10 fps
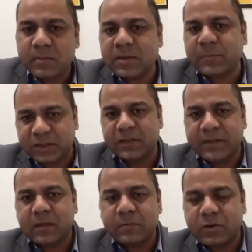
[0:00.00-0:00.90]
especially
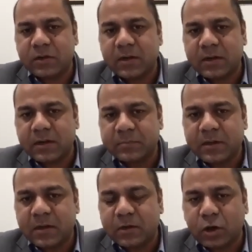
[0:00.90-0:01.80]
if you're
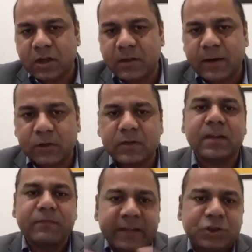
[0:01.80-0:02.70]
talking about the
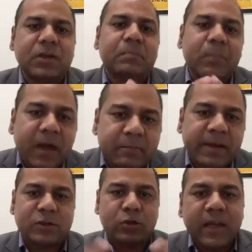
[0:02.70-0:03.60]
conventional
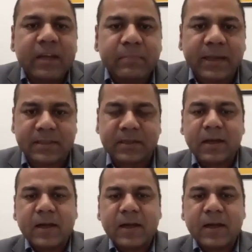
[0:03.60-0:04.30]
plug-based or link-based